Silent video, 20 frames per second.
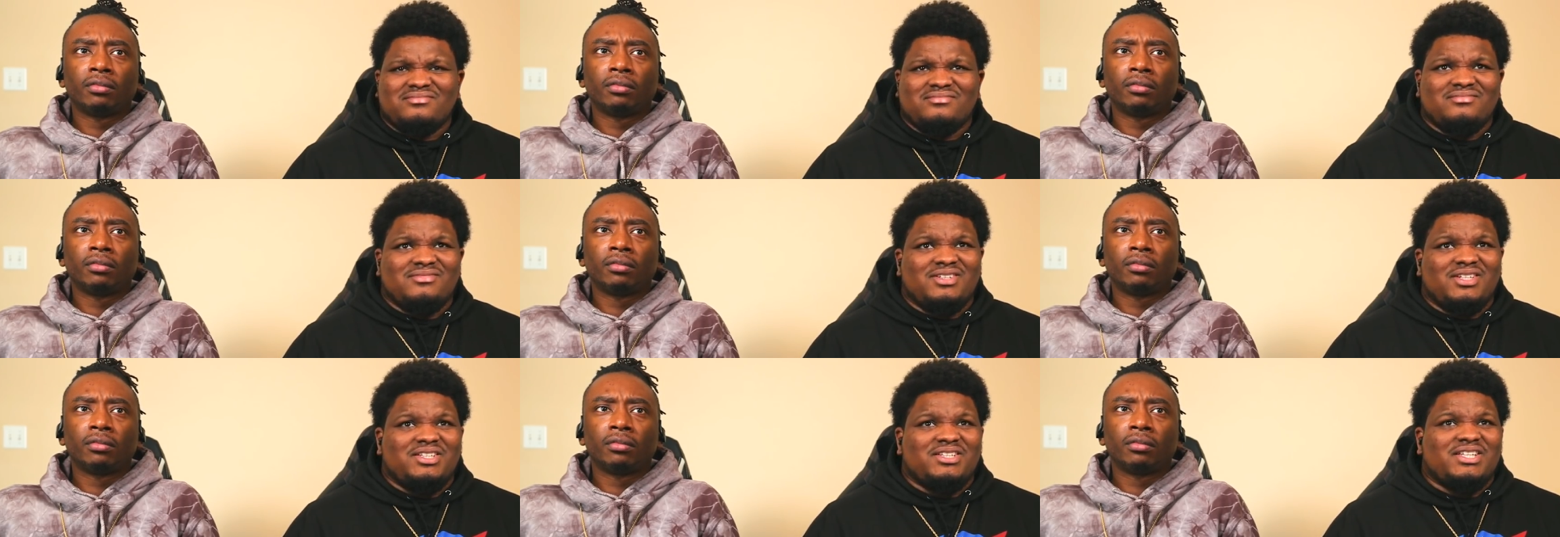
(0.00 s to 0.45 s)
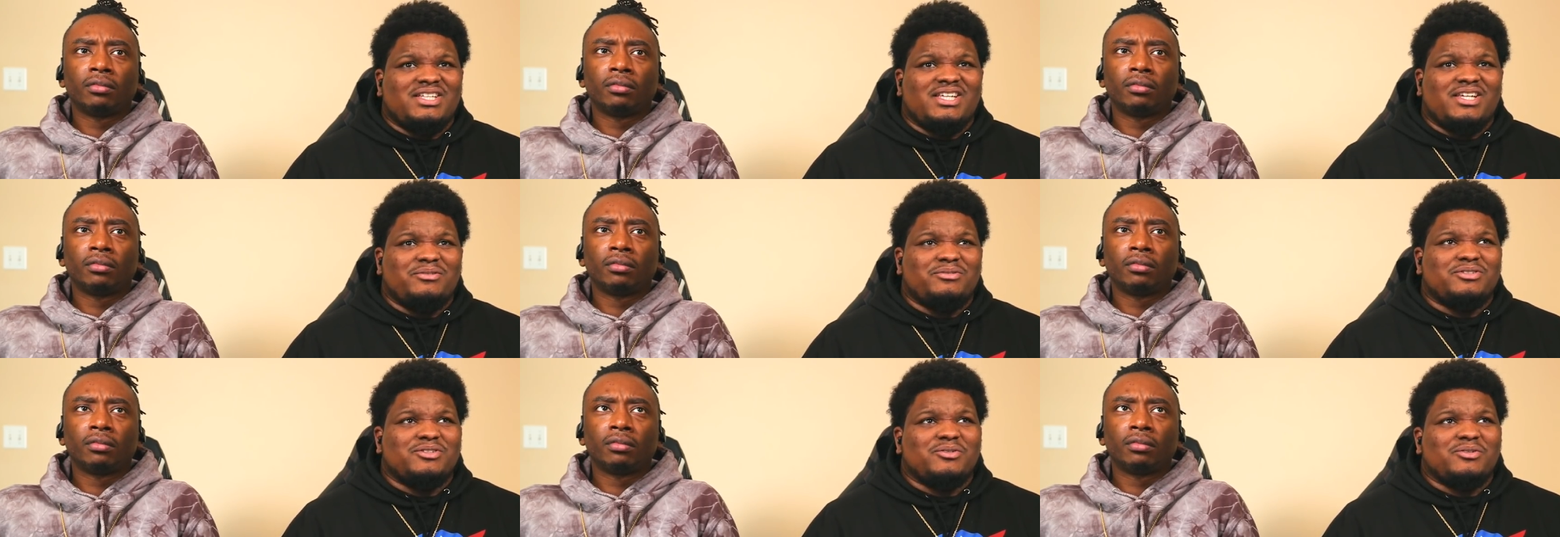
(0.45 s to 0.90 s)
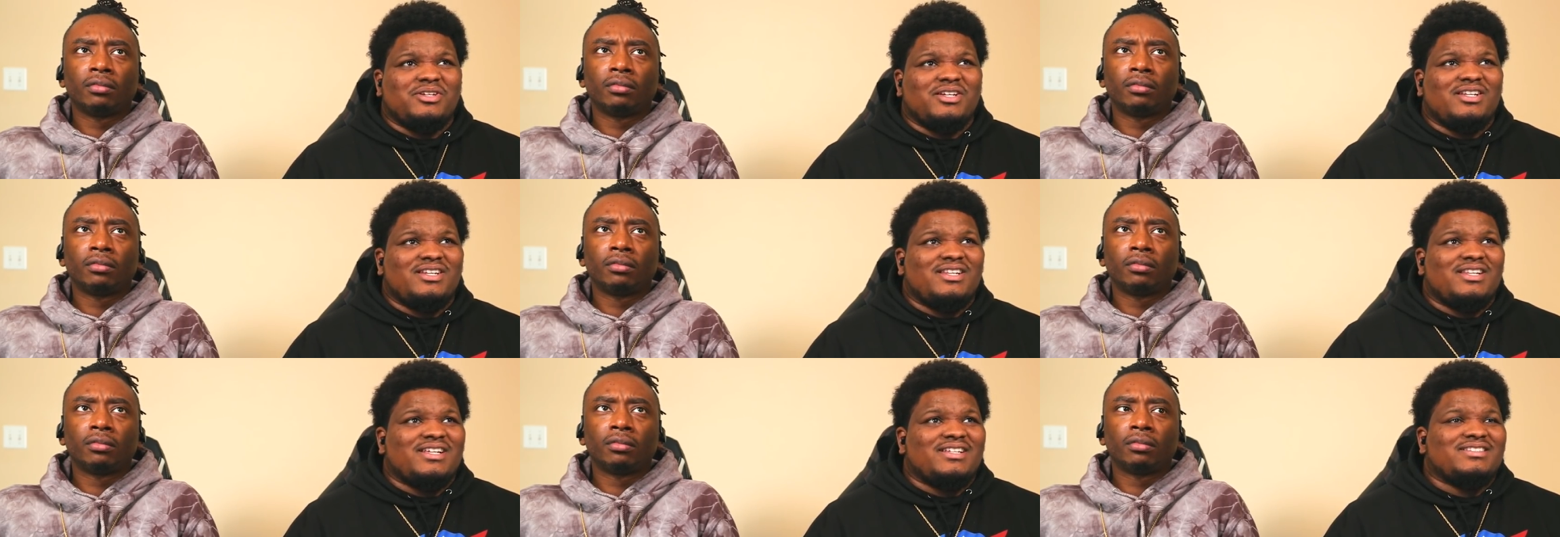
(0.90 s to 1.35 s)
Speaker 1: You think he was gonna get
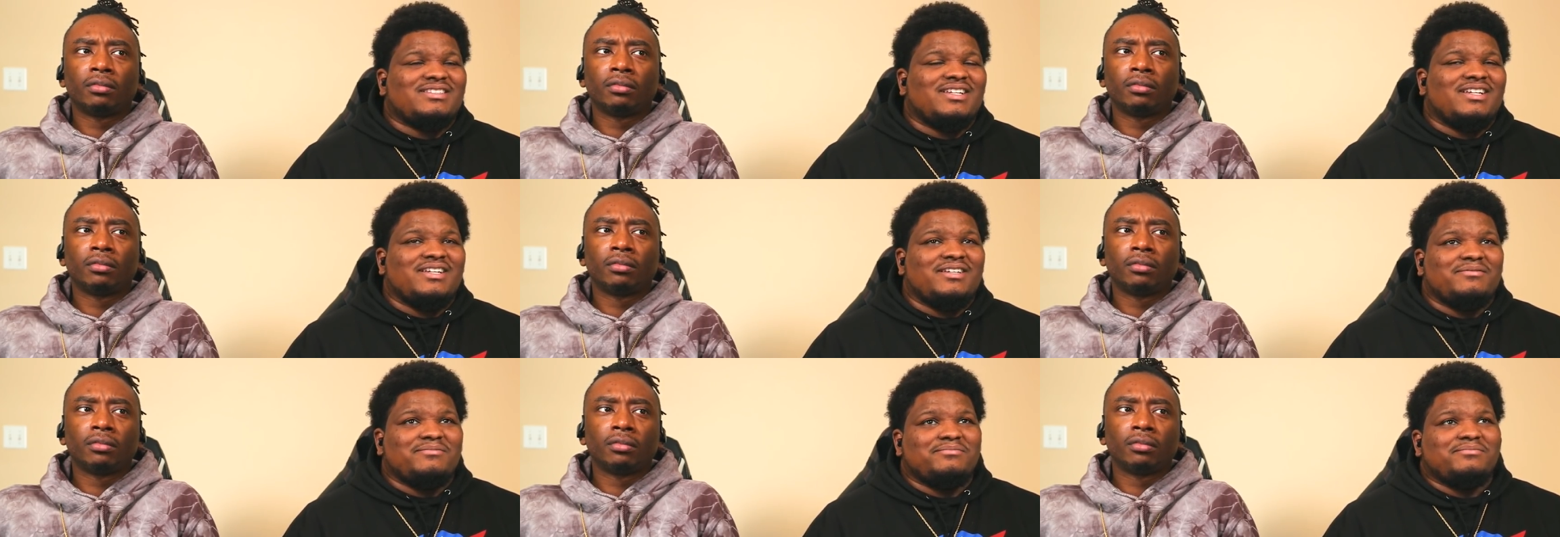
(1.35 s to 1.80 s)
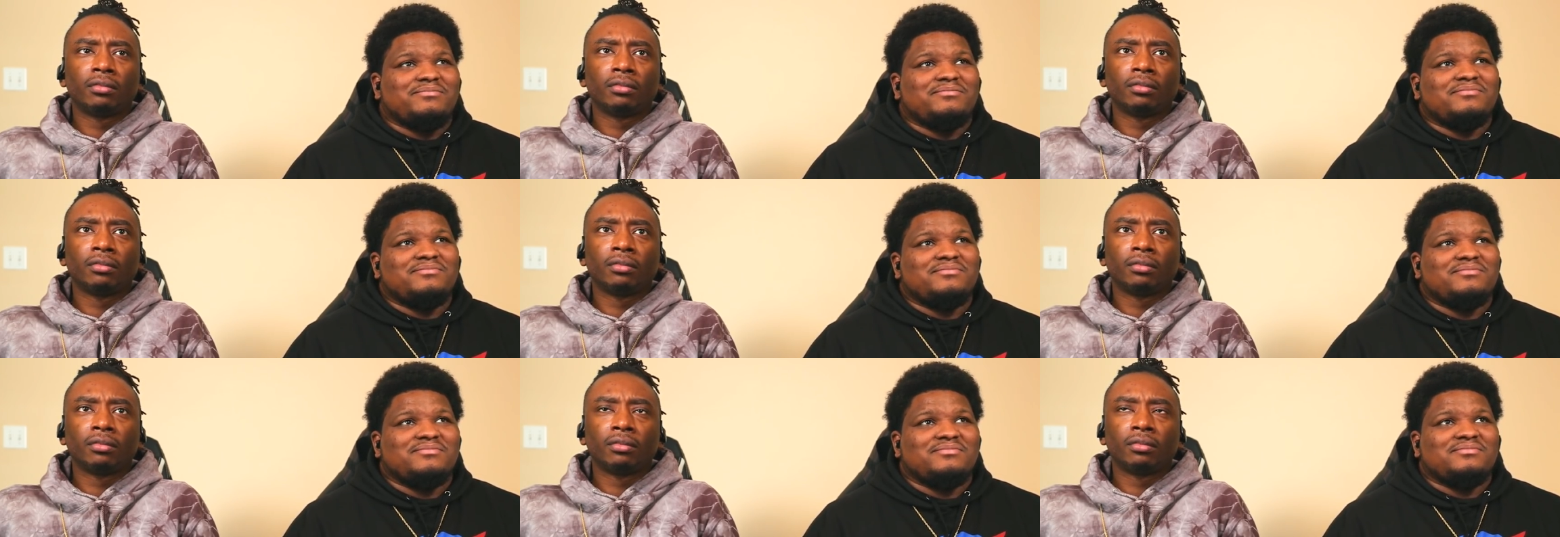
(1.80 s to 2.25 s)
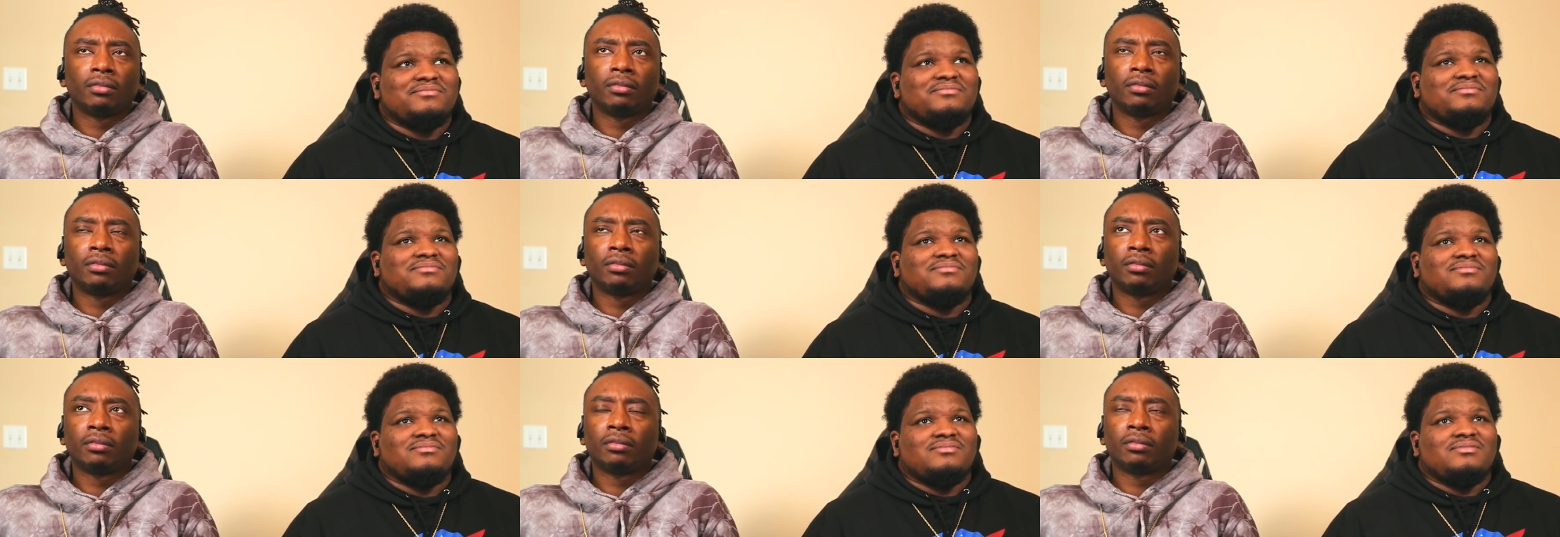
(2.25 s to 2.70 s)
it that time?
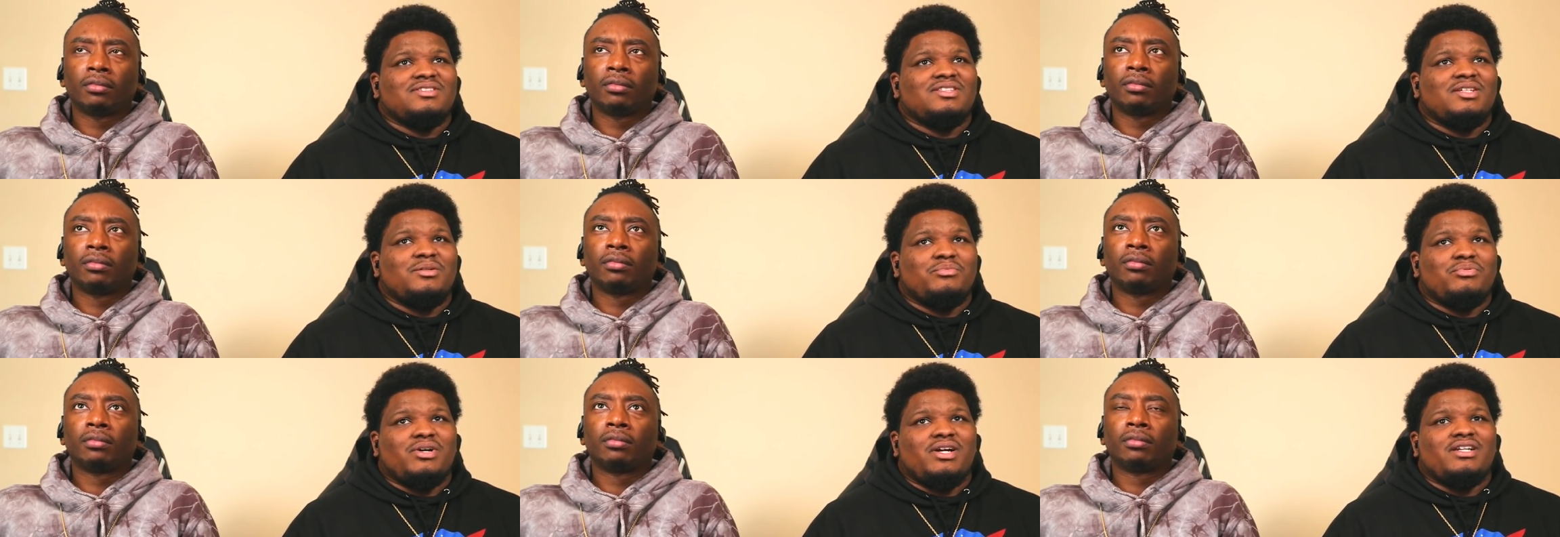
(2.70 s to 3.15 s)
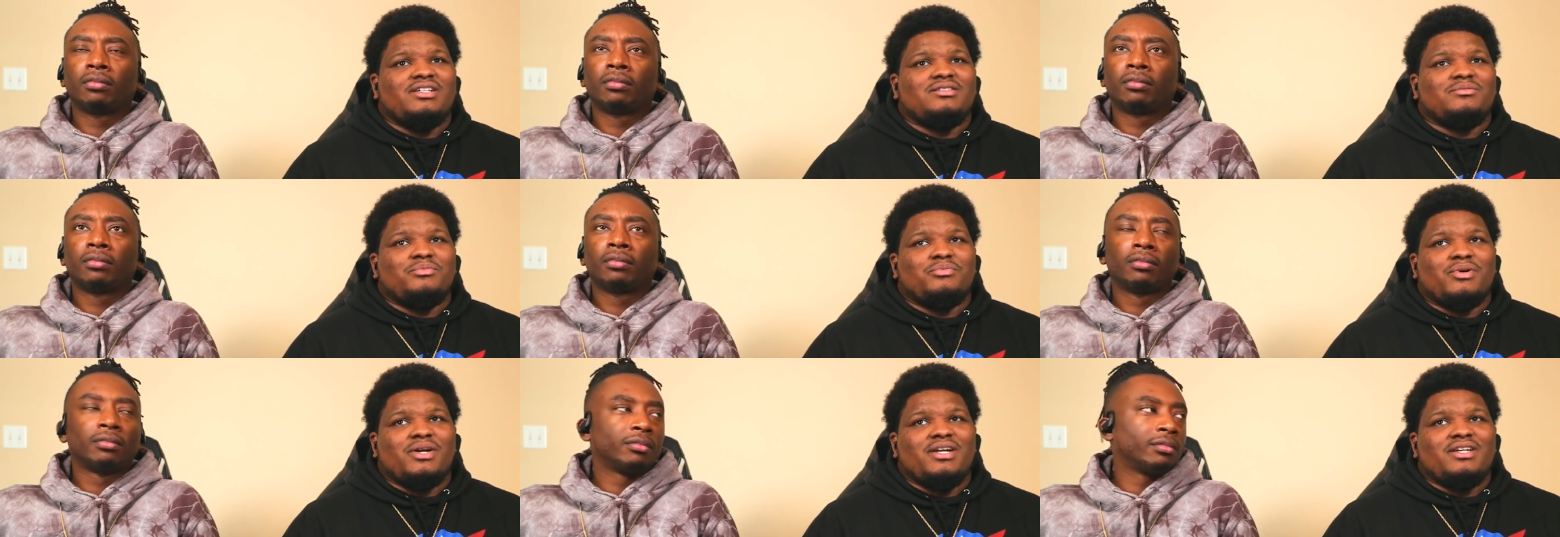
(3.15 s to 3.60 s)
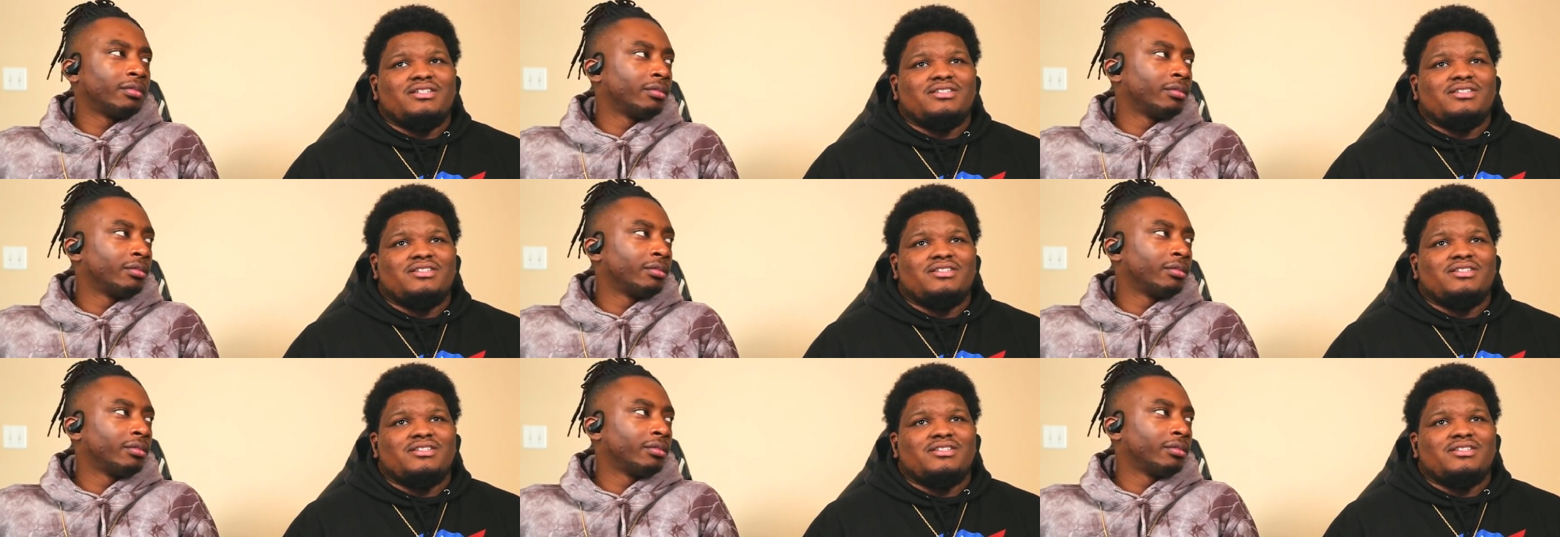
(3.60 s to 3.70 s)
He probably probably